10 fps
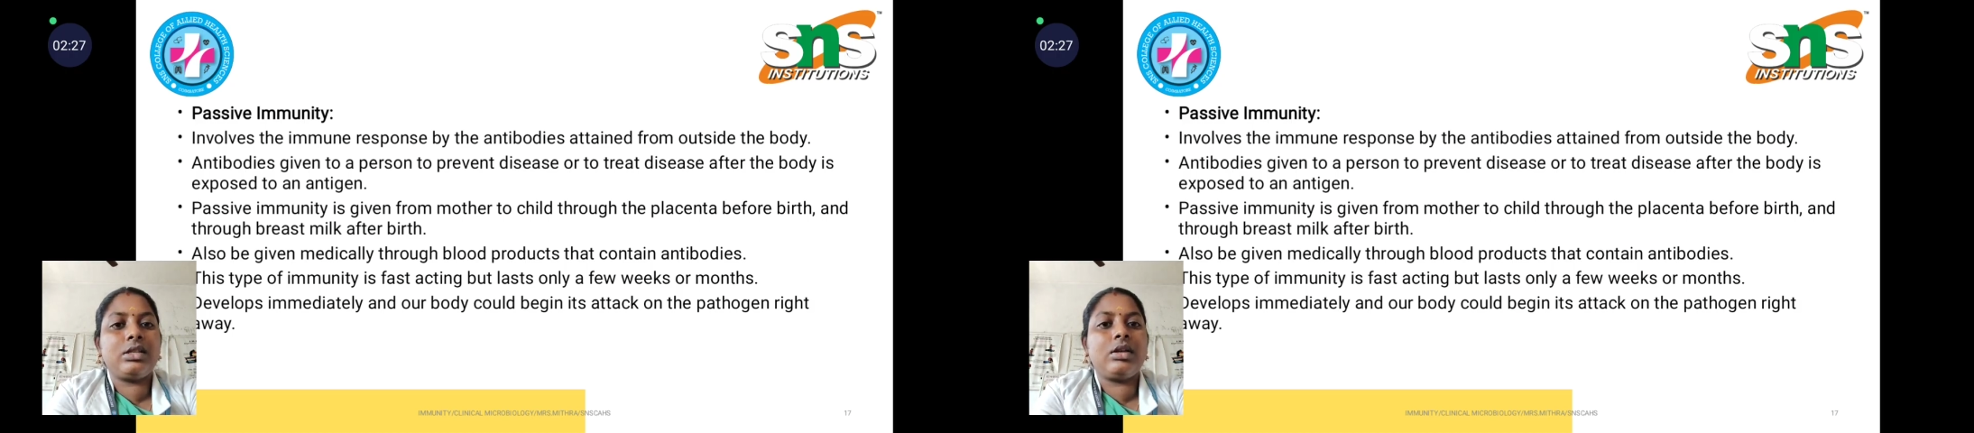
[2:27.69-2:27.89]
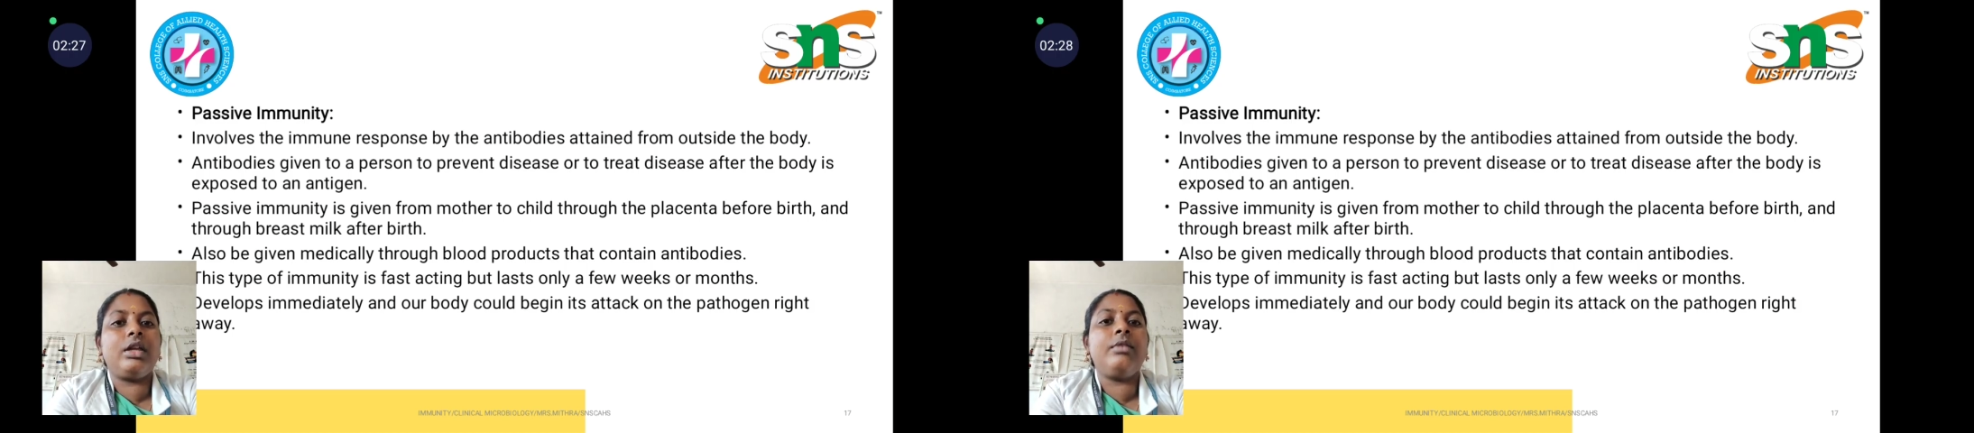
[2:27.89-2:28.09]

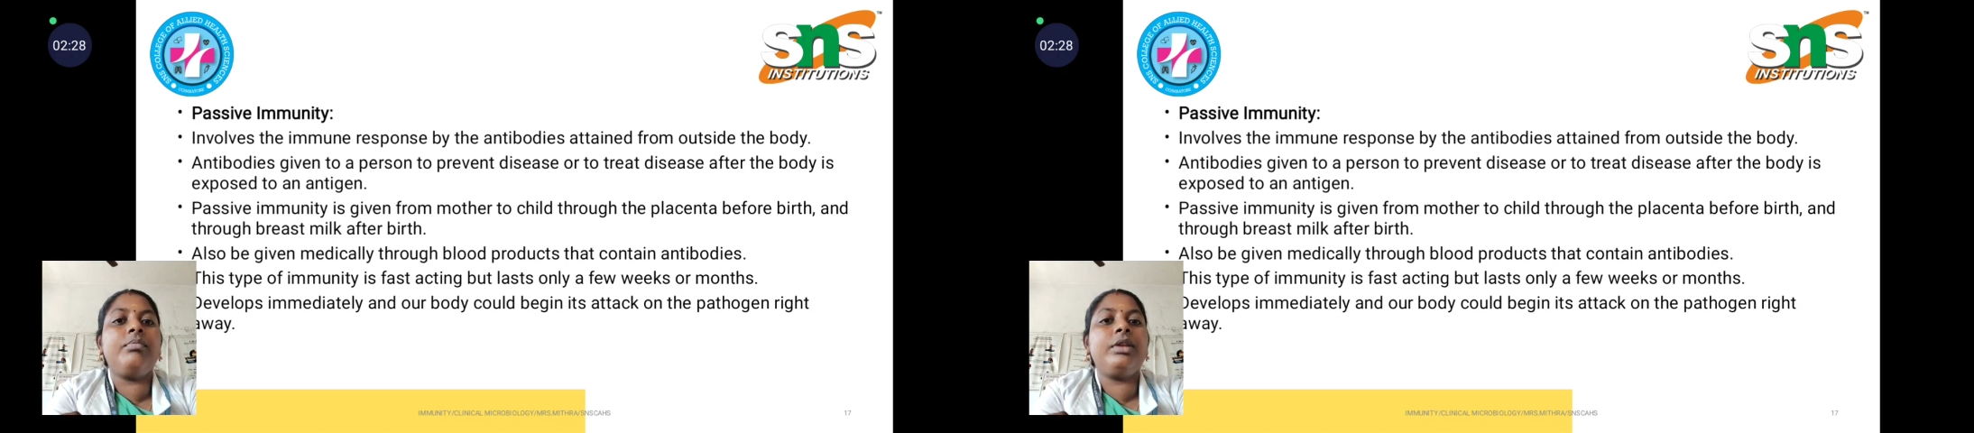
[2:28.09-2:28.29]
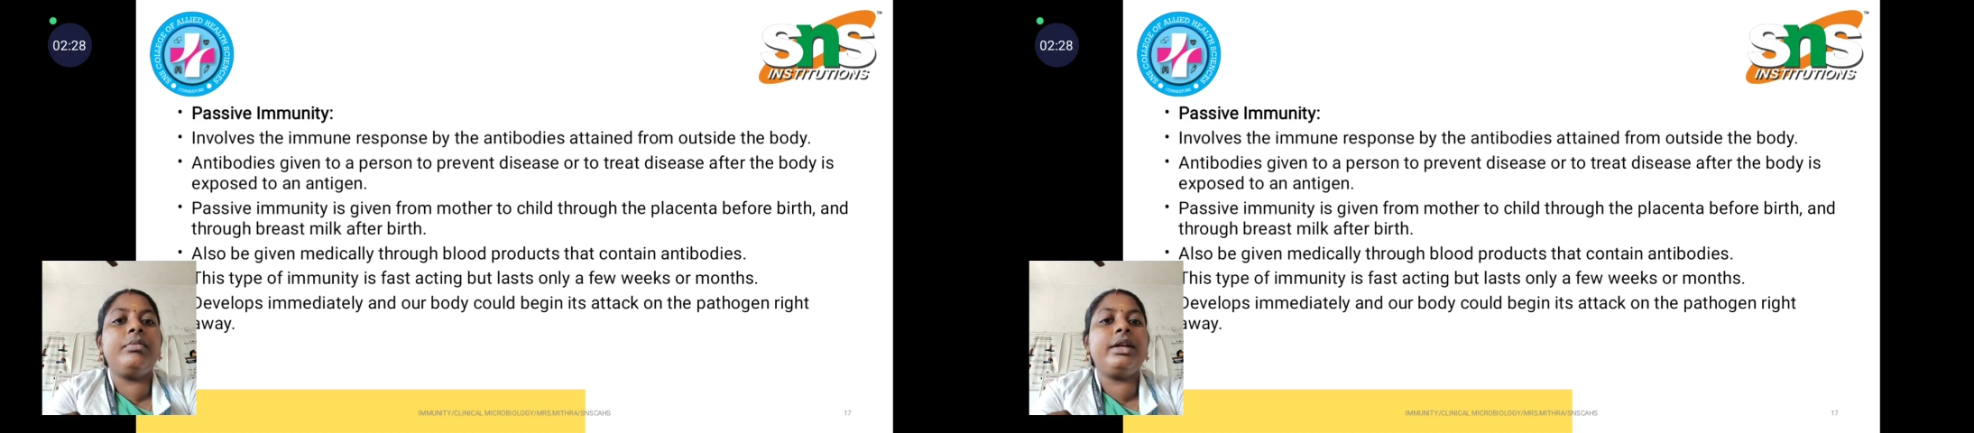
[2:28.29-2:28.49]

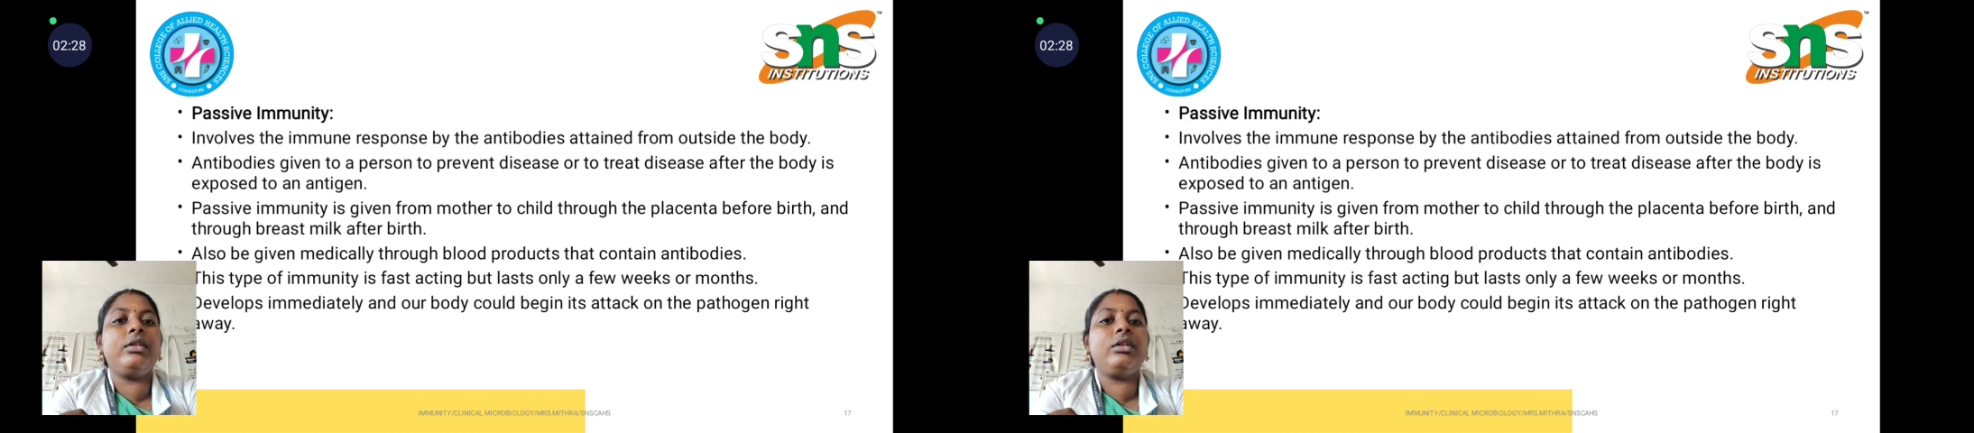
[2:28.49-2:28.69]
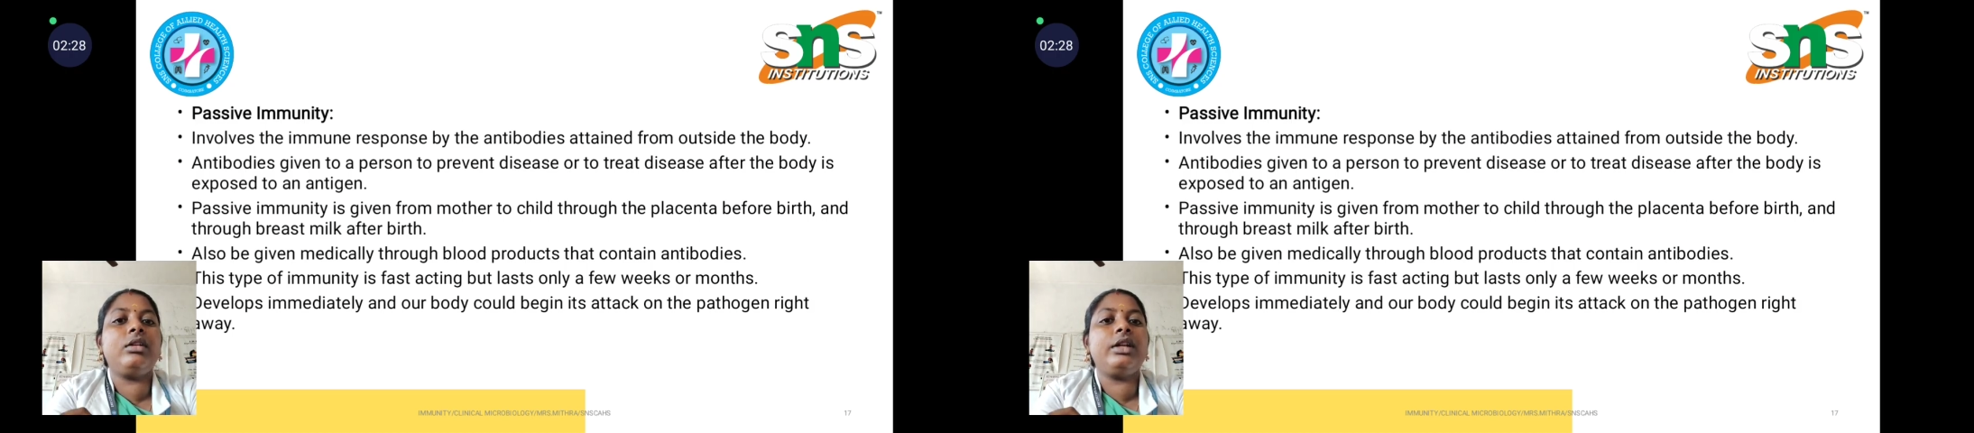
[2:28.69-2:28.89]

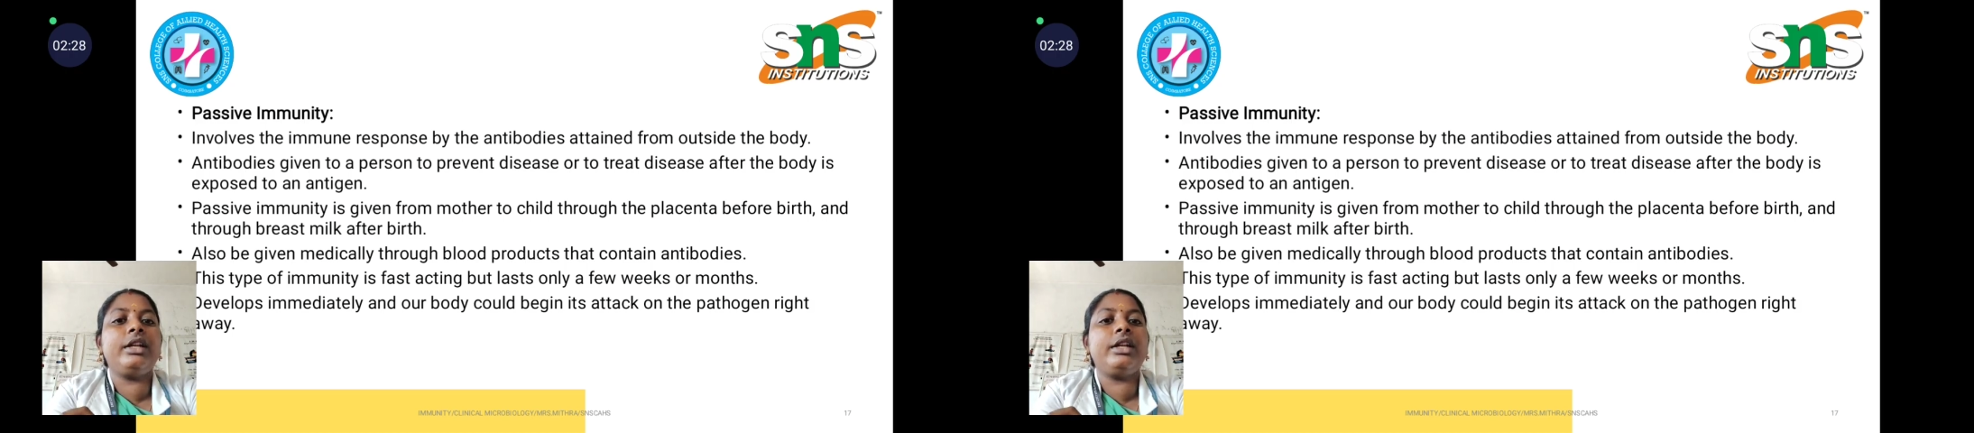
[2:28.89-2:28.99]
implemented,